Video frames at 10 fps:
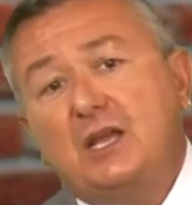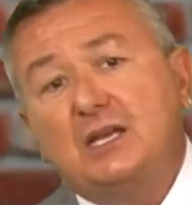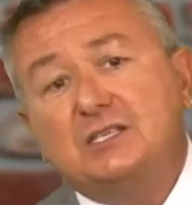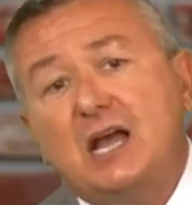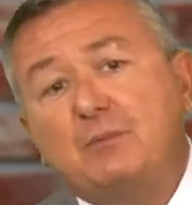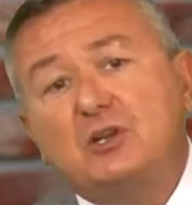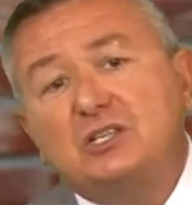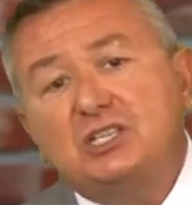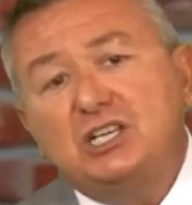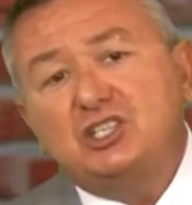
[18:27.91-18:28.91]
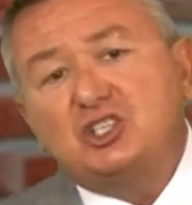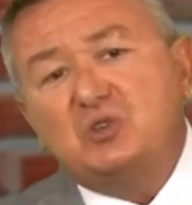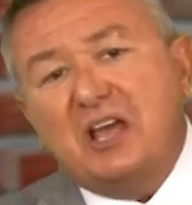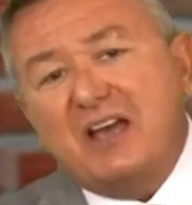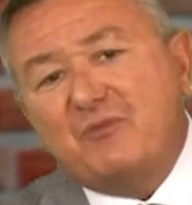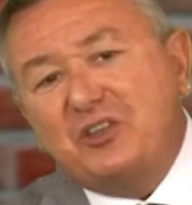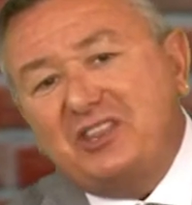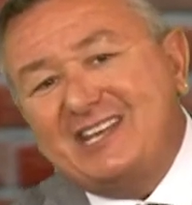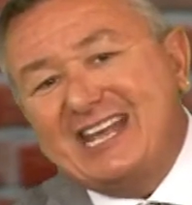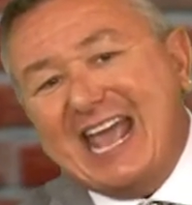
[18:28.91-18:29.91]
is I'm going to teach you
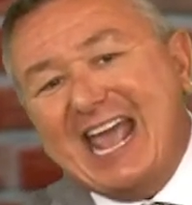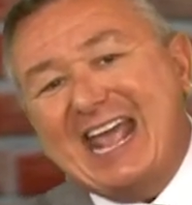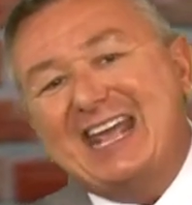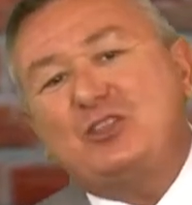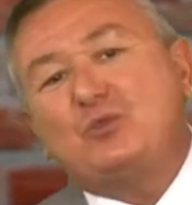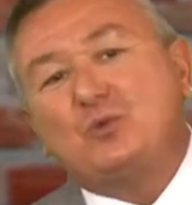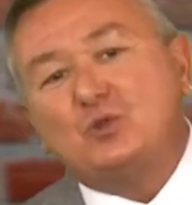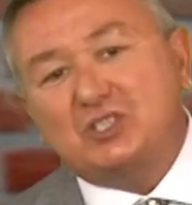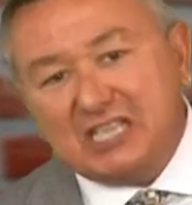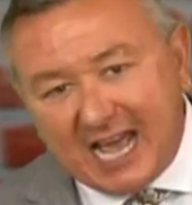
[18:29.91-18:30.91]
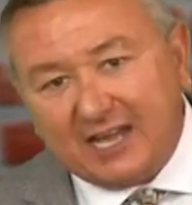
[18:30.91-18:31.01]
everything A through Z